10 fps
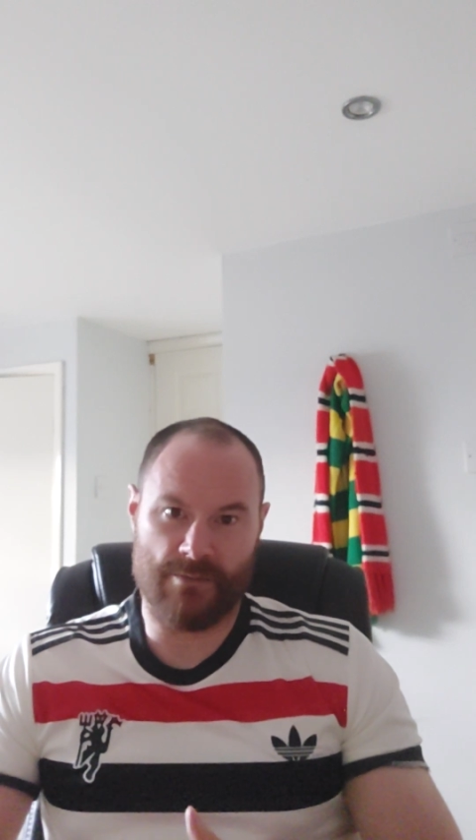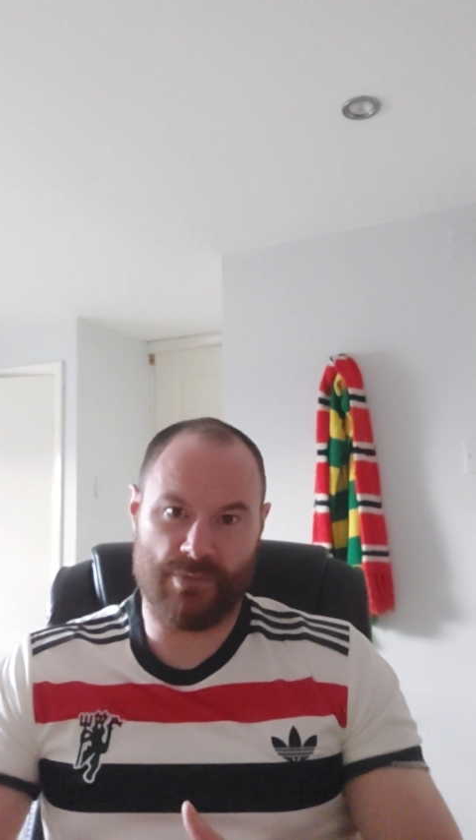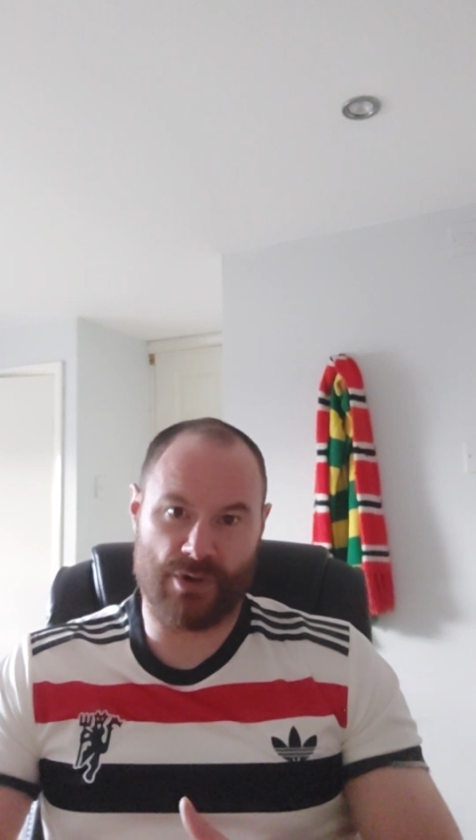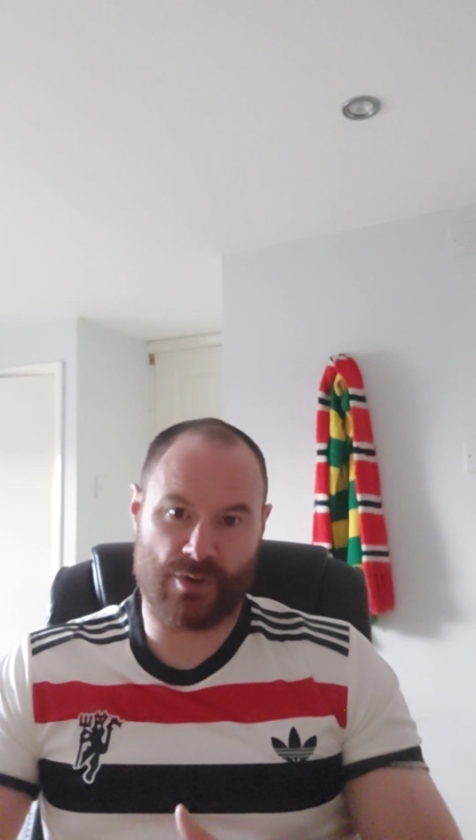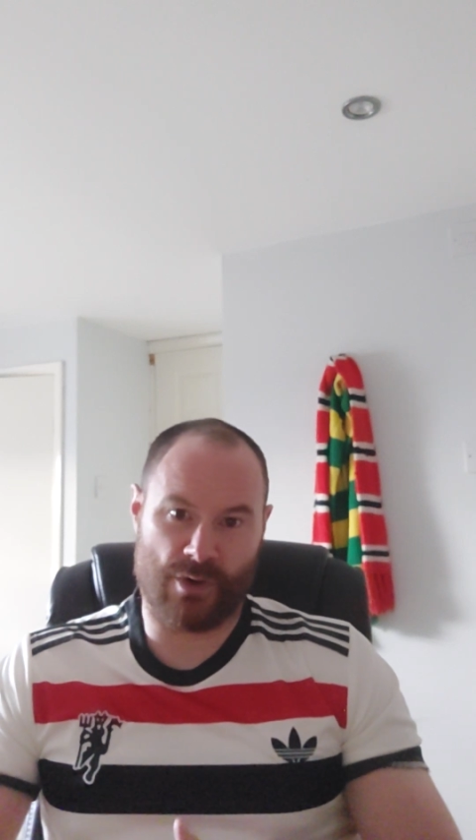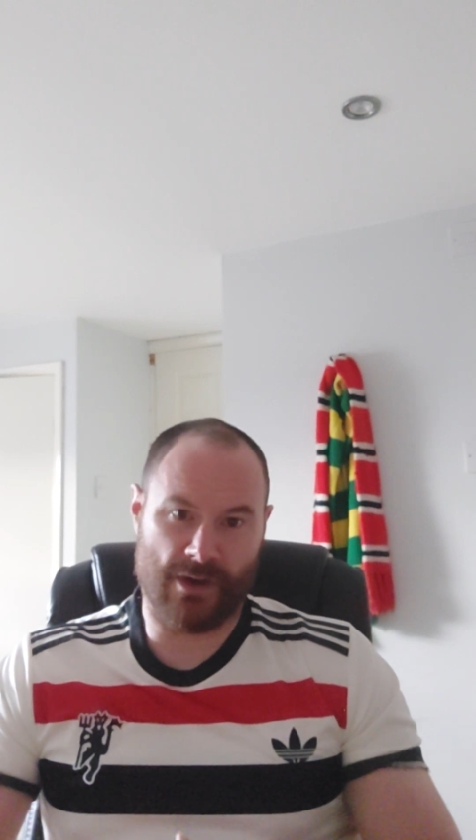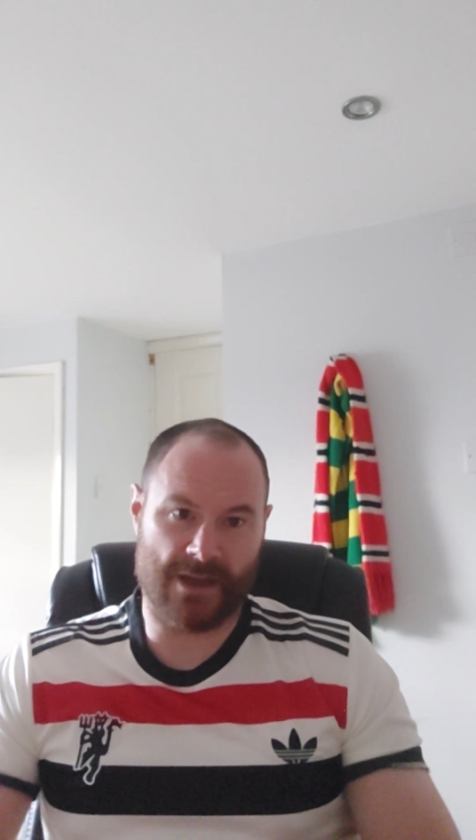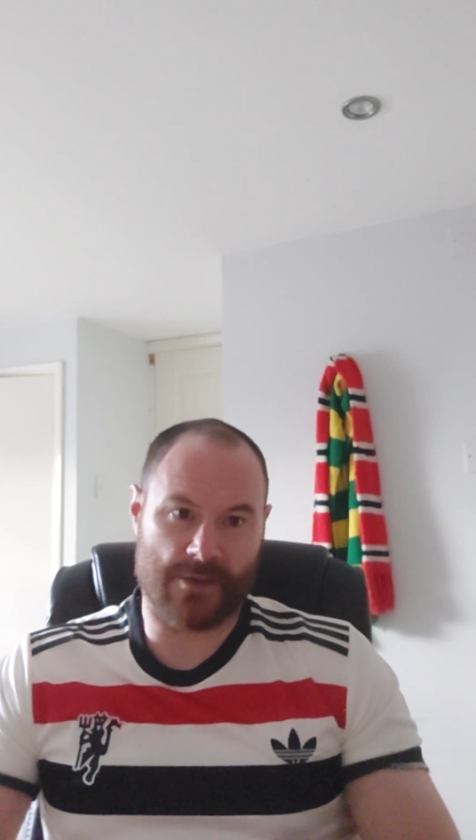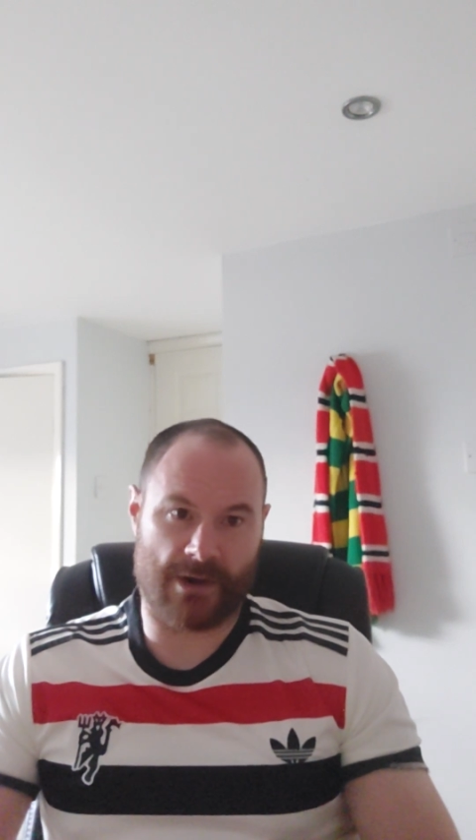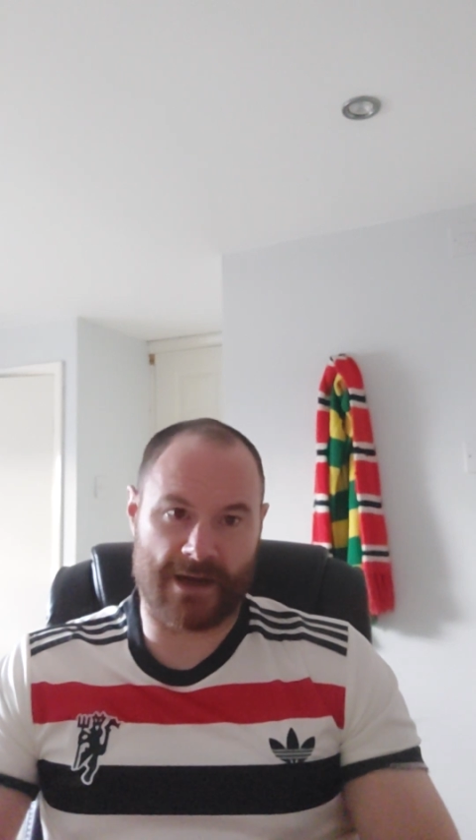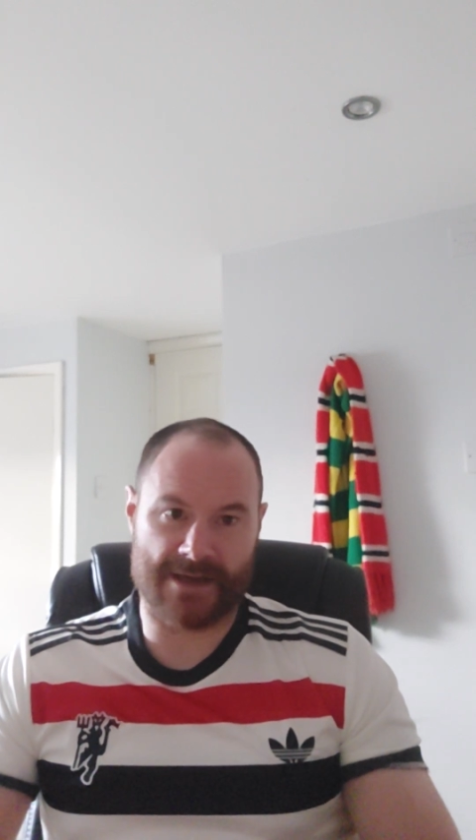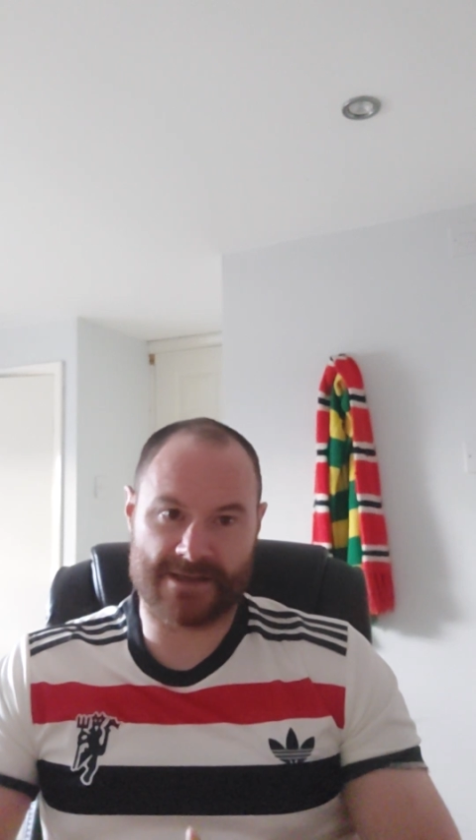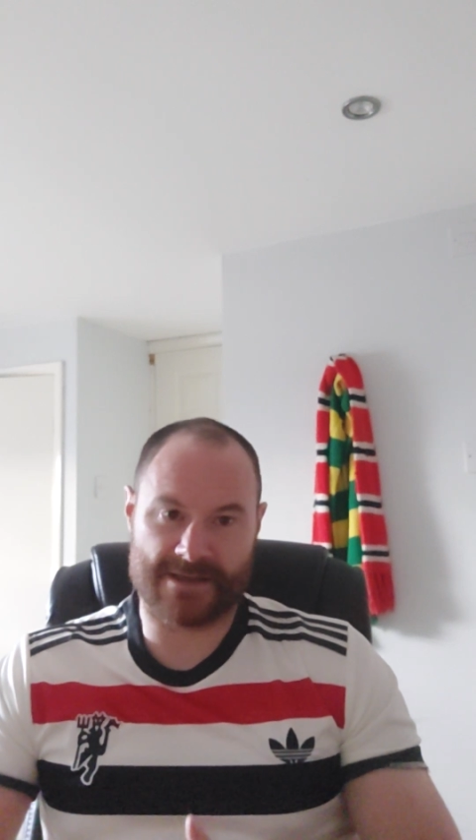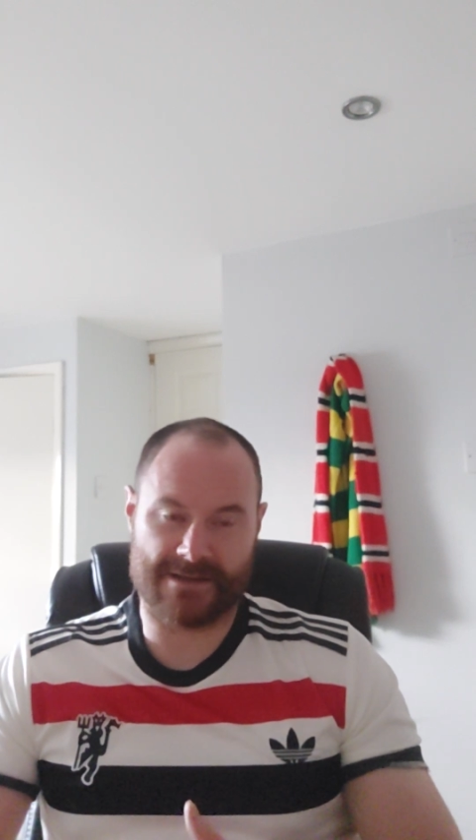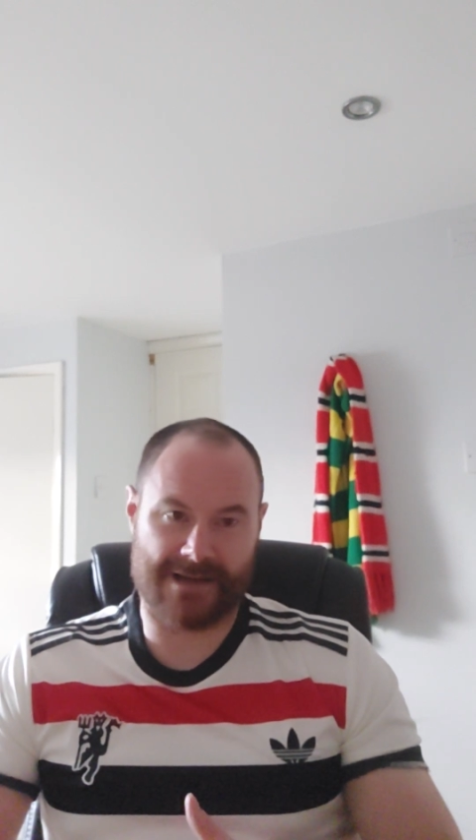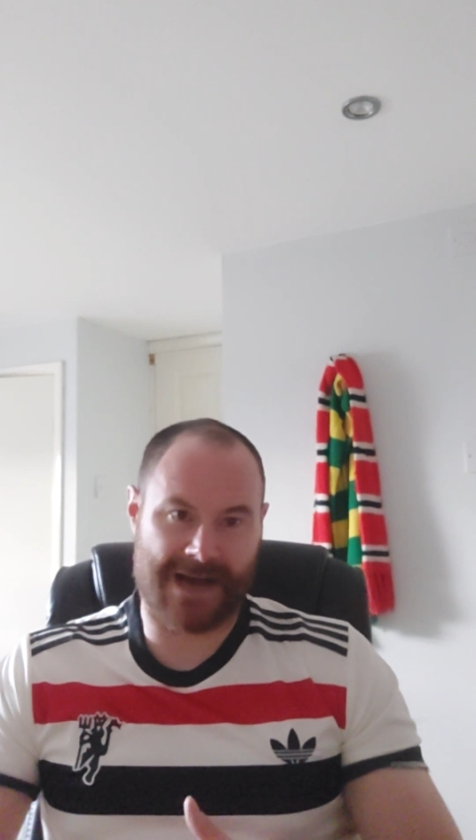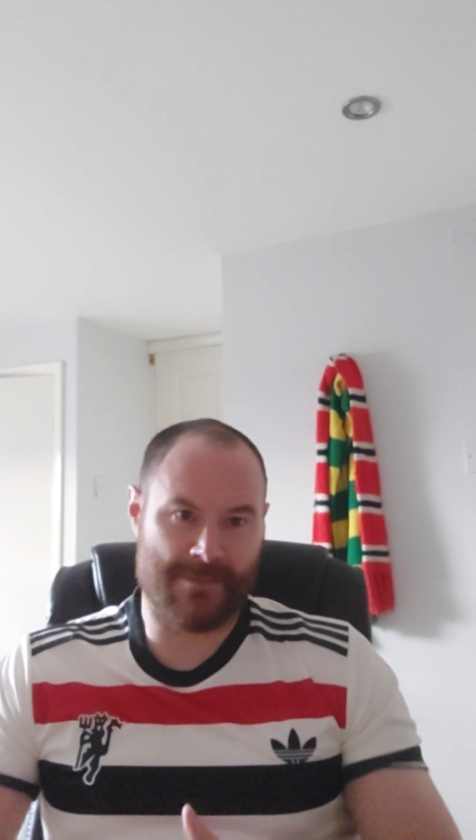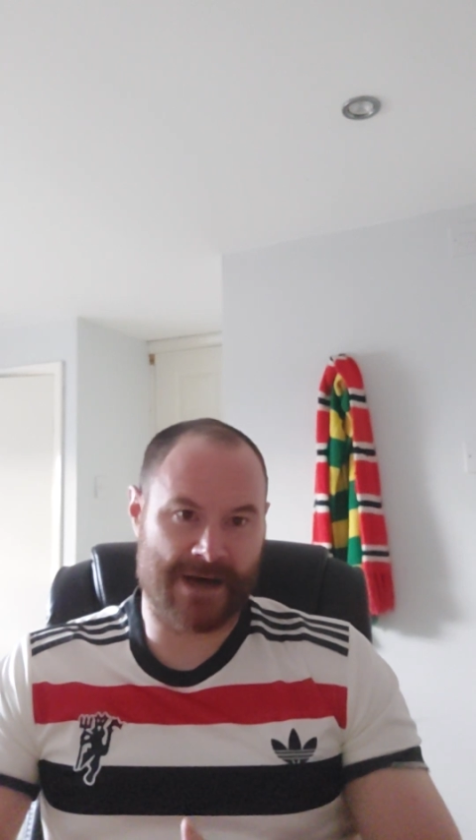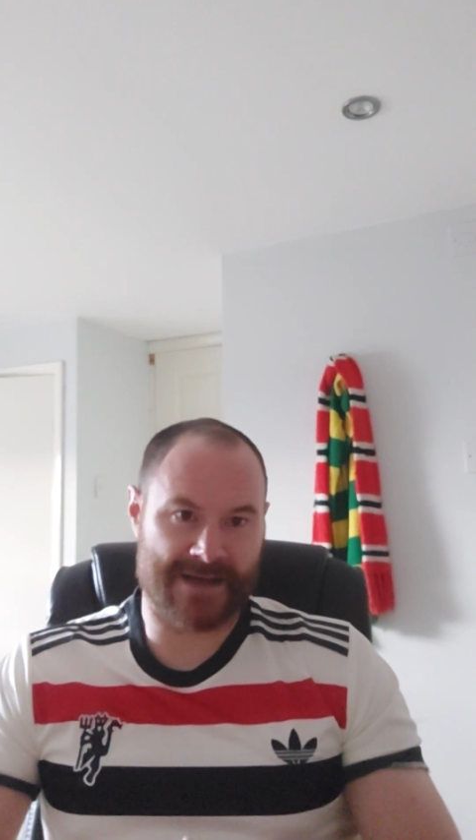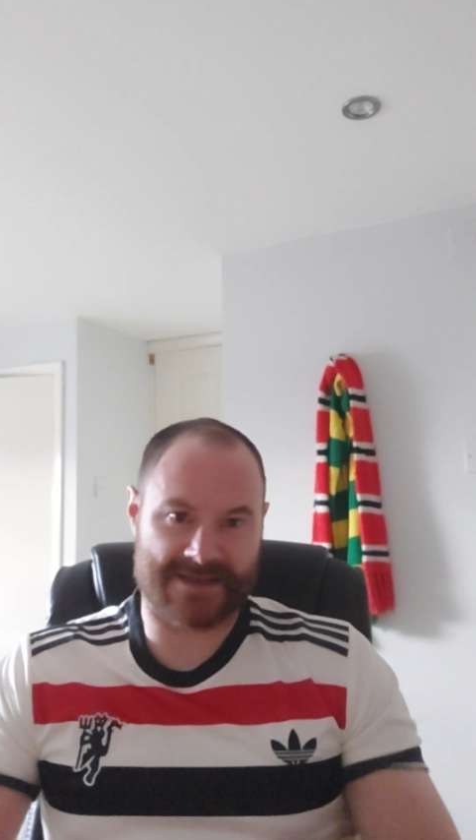But quality-wise,
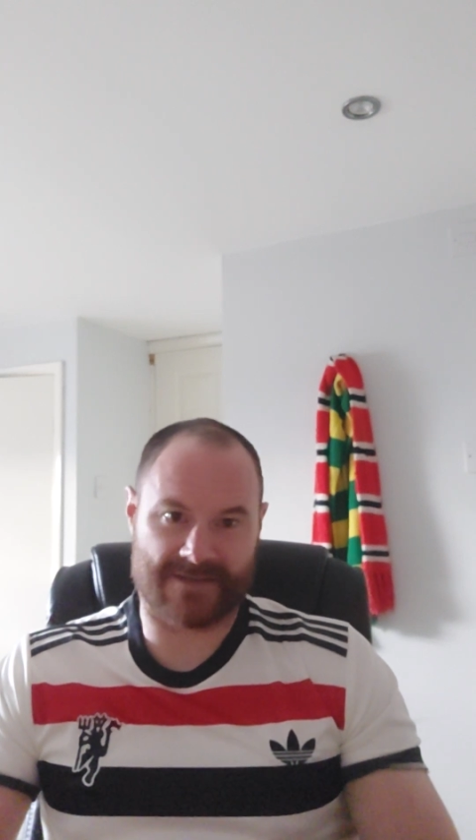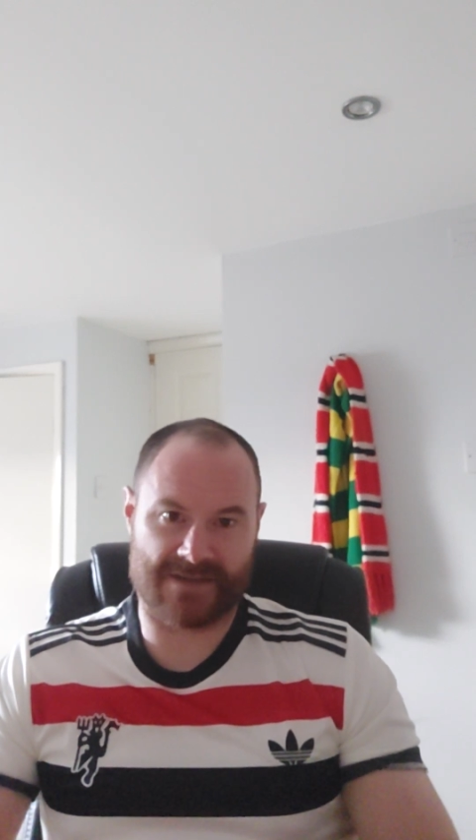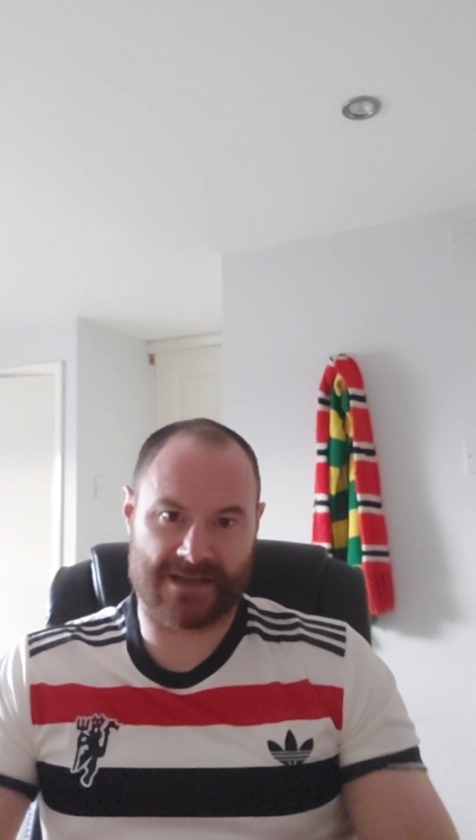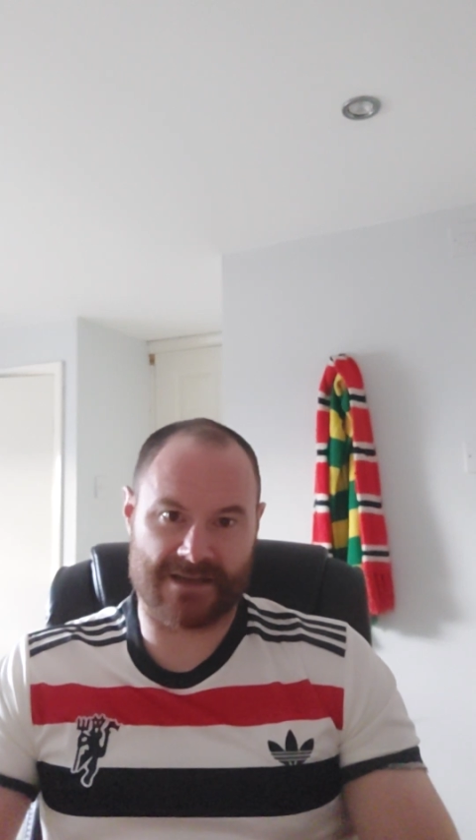Ahmad, as I've said,